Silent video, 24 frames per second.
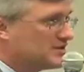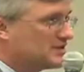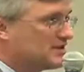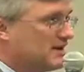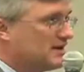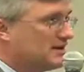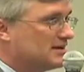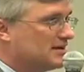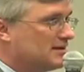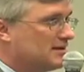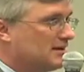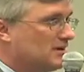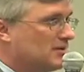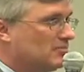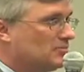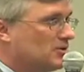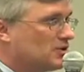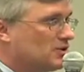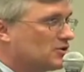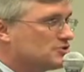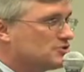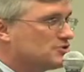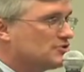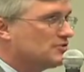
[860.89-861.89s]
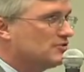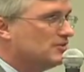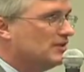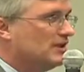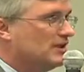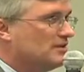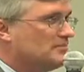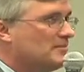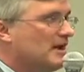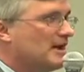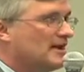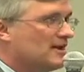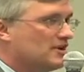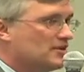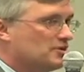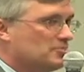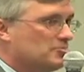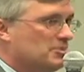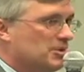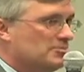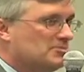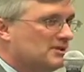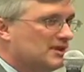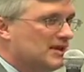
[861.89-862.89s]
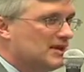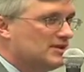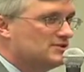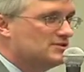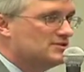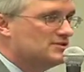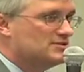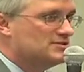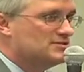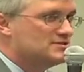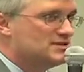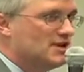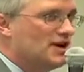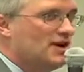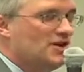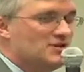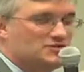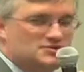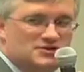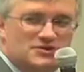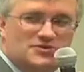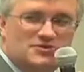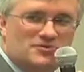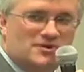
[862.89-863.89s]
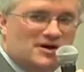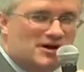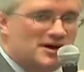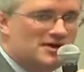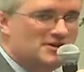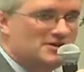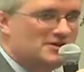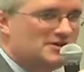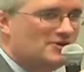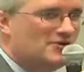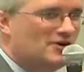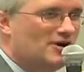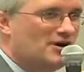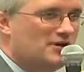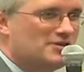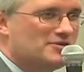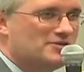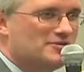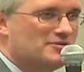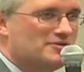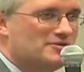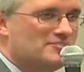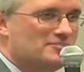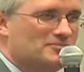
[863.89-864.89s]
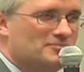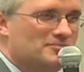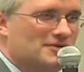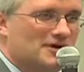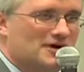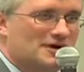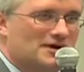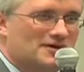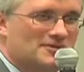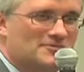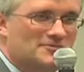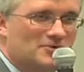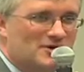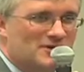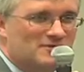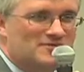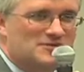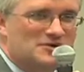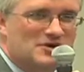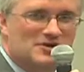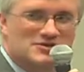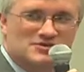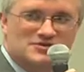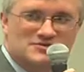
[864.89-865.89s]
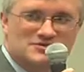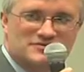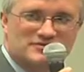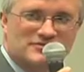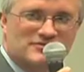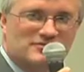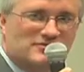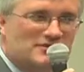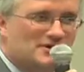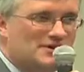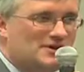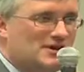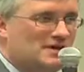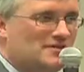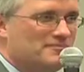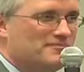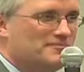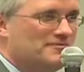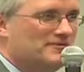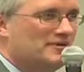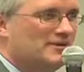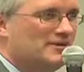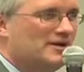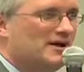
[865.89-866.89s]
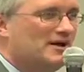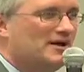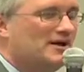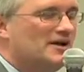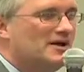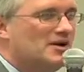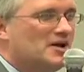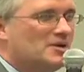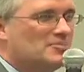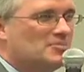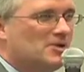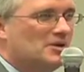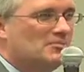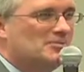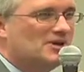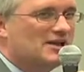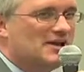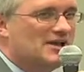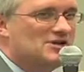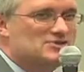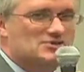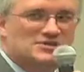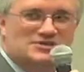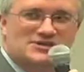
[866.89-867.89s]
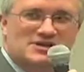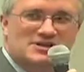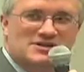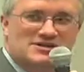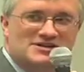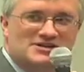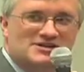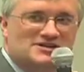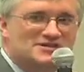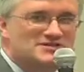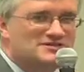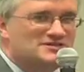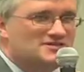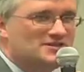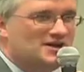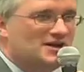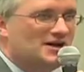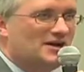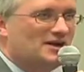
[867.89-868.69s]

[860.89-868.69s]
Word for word: State uh, Bar Journal and many other publications. Also, uh, the author, one of the authors of a very helpful publication that his